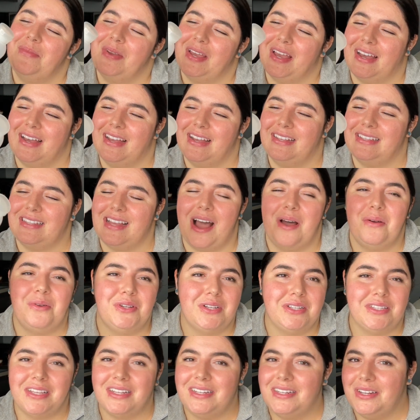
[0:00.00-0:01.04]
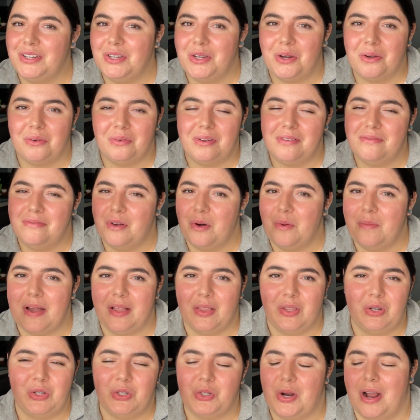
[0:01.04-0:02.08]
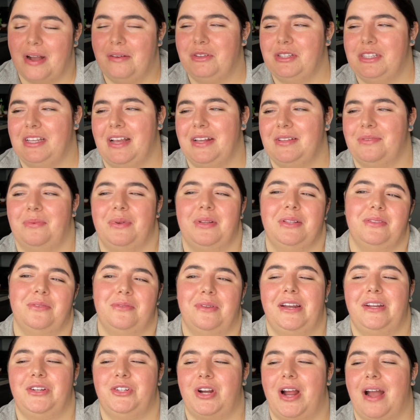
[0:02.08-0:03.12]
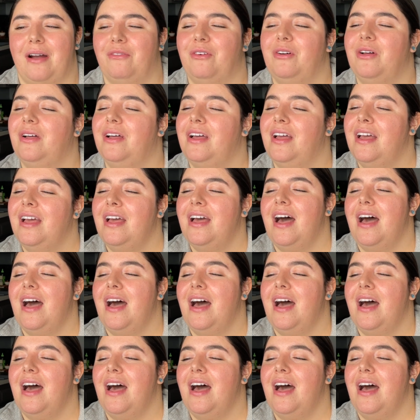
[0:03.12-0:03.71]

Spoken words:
because I will just continue to refill my little travel size ones when I travel.